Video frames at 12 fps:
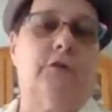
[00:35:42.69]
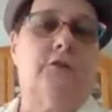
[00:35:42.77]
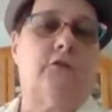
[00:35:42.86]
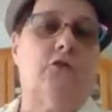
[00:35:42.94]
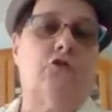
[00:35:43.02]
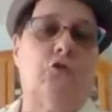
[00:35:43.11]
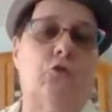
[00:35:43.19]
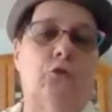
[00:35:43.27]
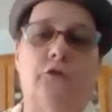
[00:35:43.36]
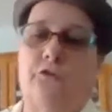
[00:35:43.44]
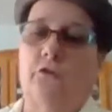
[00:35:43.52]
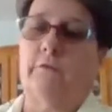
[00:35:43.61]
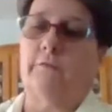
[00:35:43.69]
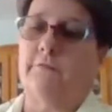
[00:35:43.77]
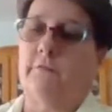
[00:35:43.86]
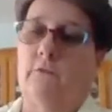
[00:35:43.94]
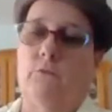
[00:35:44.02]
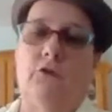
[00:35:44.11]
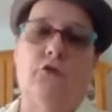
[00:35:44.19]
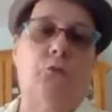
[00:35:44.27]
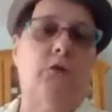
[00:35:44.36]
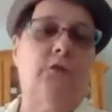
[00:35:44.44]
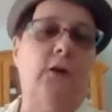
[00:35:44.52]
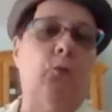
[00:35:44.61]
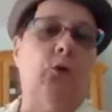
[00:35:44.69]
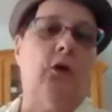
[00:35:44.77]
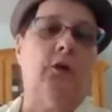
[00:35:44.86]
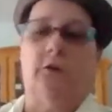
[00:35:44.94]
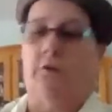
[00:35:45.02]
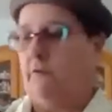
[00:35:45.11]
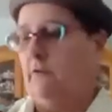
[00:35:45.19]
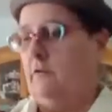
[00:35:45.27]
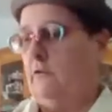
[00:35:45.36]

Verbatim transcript: gets the choice of which one they want